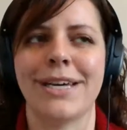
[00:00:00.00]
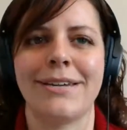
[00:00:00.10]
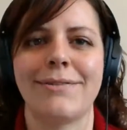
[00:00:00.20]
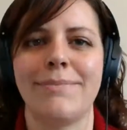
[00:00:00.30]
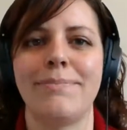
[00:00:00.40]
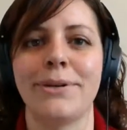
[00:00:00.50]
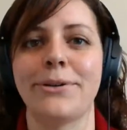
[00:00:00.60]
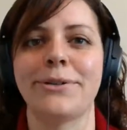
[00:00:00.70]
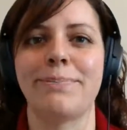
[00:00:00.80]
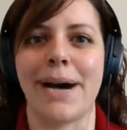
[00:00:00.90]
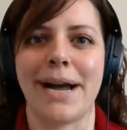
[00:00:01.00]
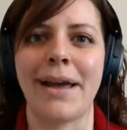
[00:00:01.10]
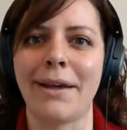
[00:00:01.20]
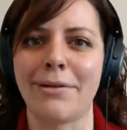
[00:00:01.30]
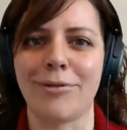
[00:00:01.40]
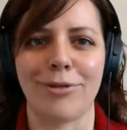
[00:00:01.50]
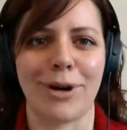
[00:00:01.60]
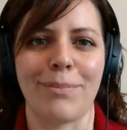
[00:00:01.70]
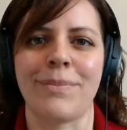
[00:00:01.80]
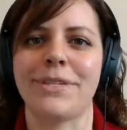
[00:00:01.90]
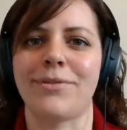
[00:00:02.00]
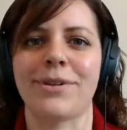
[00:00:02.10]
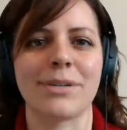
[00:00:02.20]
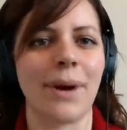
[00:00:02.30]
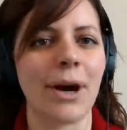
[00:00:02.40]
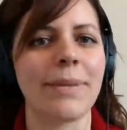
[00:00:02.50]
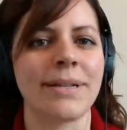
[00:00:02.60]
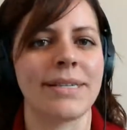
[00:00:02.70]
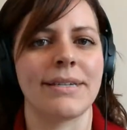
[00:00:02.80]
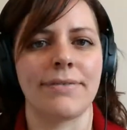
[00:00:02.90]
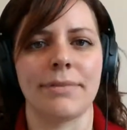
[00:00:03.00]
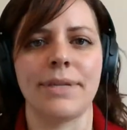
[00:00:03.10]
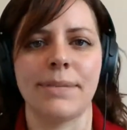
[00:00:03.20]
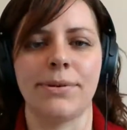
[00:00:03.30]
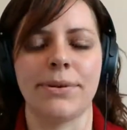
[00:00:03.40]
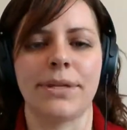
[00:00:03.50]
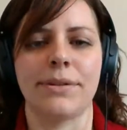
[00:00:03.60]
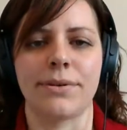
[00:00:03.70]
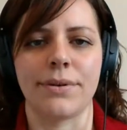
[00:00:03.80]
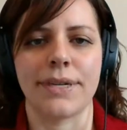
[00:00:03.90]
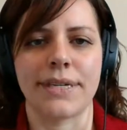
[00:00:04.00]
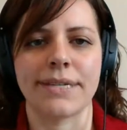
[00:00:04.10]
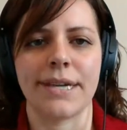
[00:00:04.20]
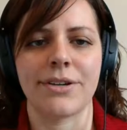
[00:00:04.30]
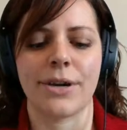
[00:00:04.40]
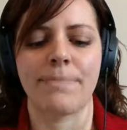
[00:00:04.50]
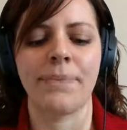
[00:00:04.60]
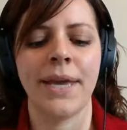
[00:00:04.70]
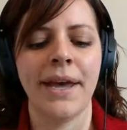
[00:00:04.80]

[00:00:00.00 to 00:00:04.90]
can build buy-in from different departments and different people within your organization.